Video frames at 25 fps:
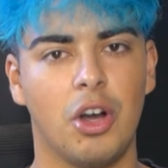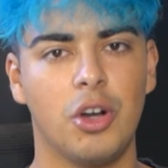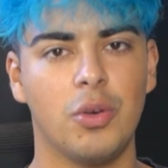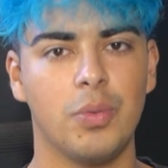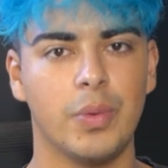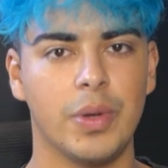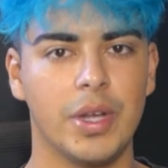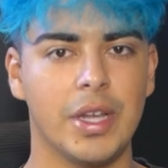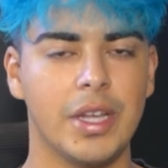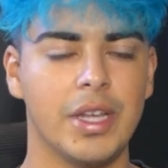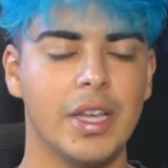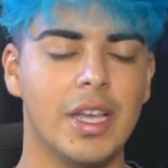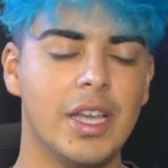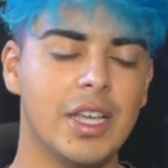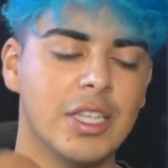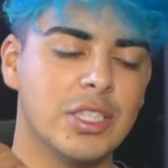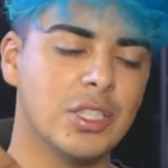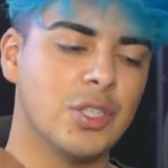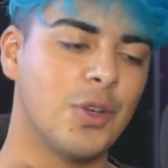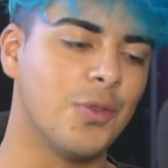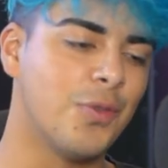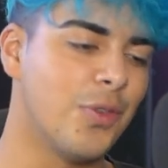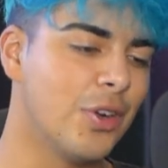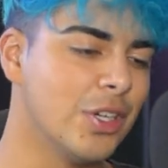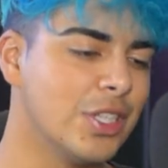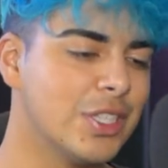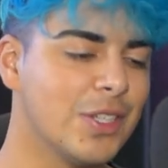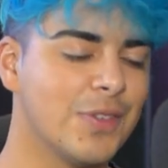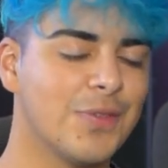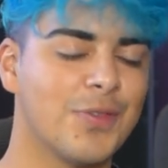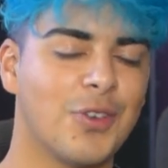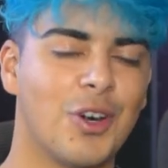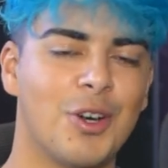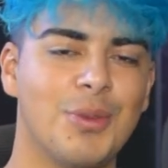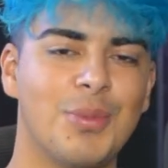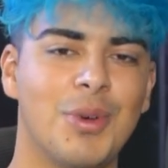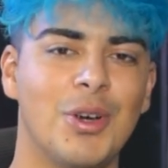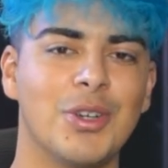hard way. So first and
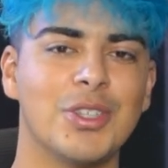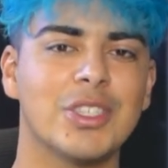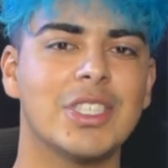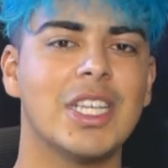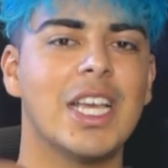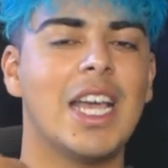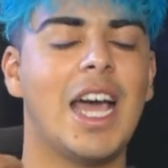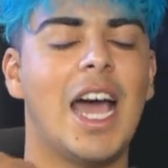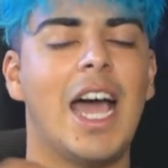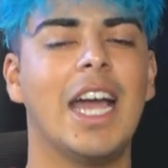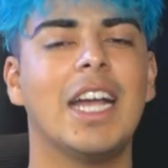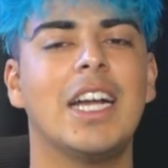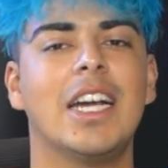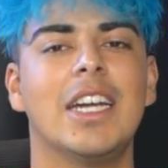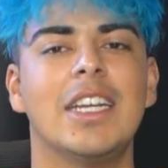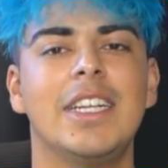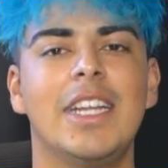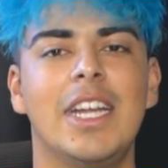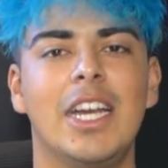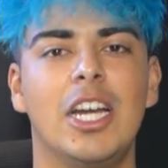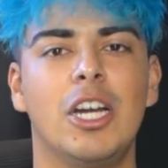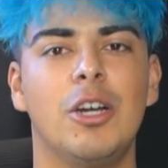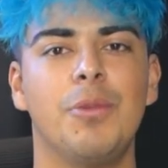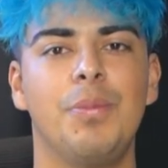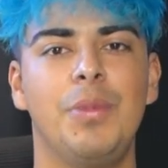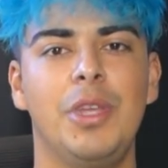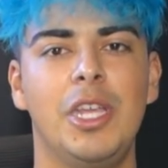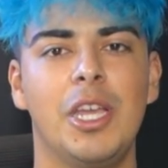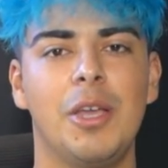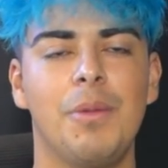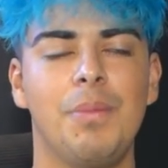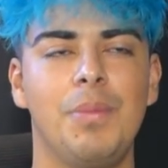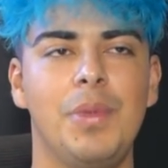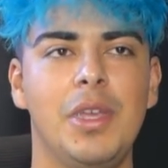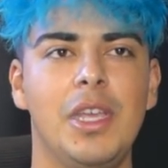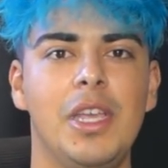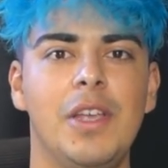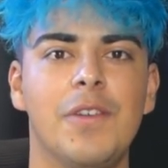foremost, I got an
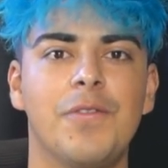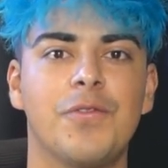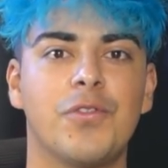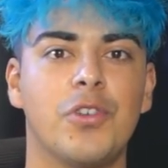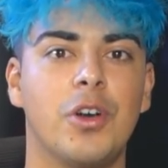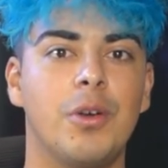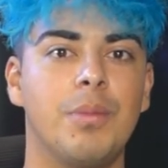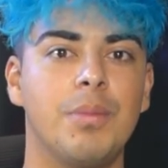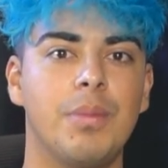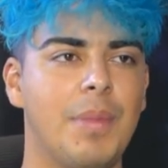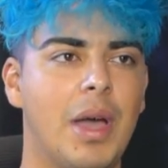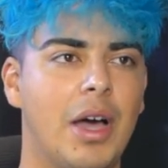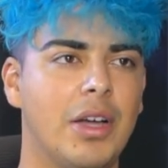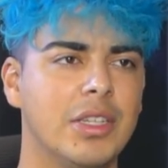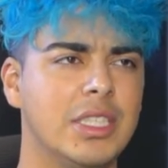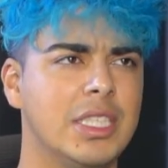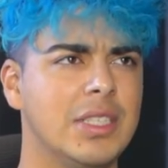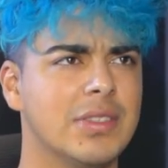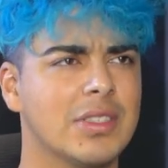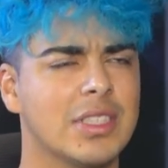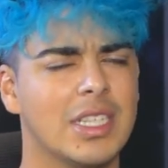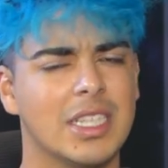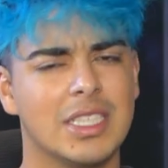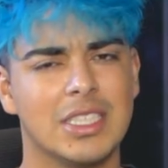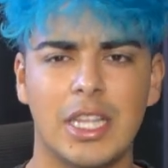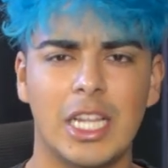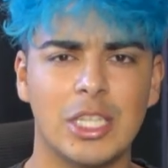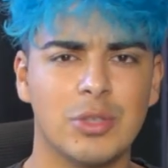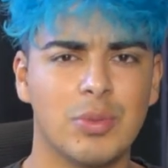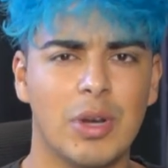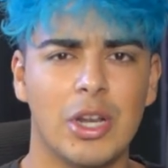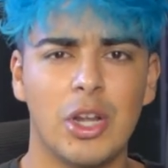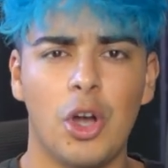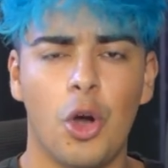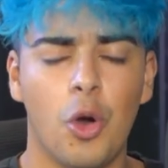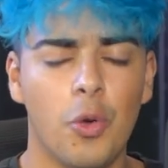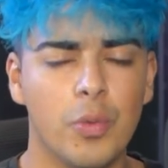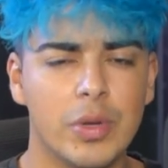Airbnb from Maldives because that's
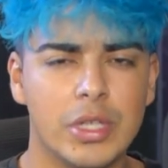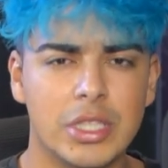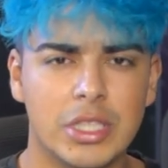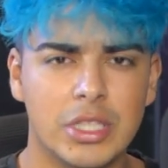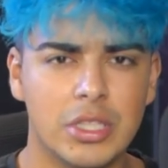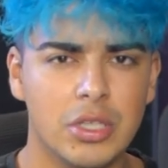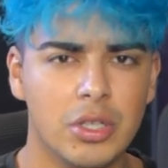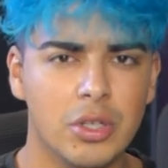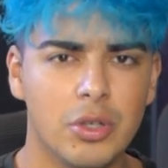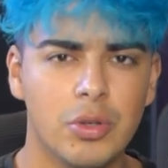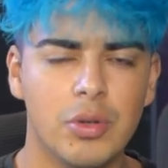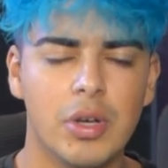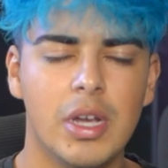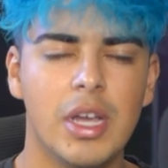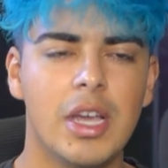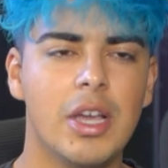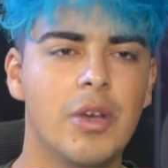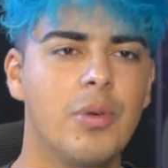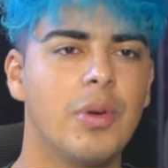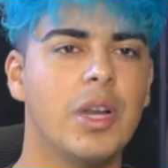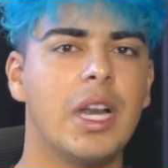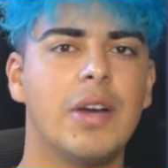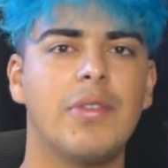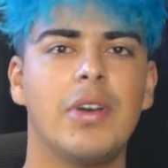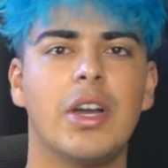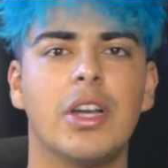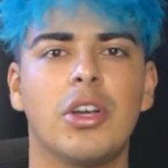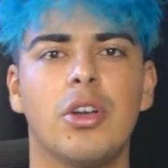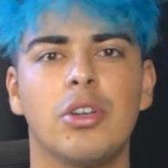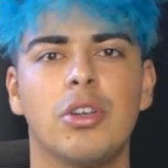what I always do. Whenever I